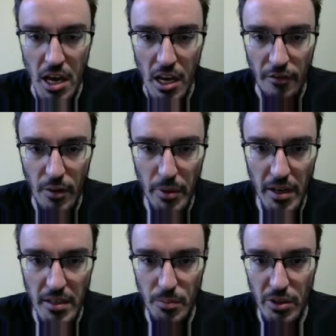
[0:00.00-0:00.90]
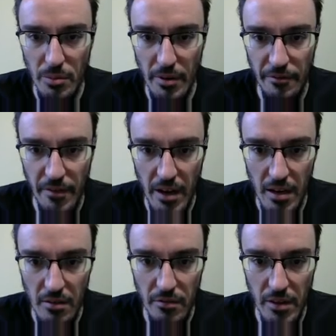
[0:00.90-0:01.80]
If he plays bishop
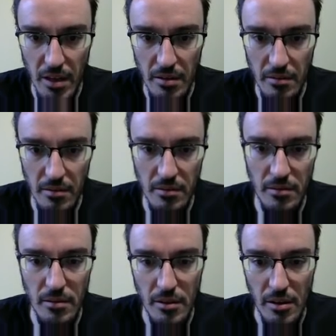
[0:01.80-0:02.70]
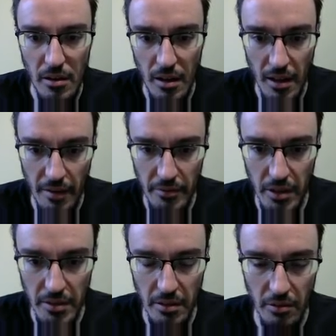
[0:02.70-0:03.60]
f5, then I'll have to
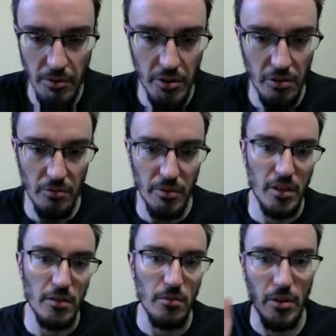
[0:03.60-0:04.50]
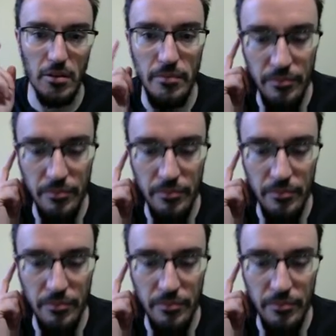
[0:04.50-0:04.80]
consider what to do with this one.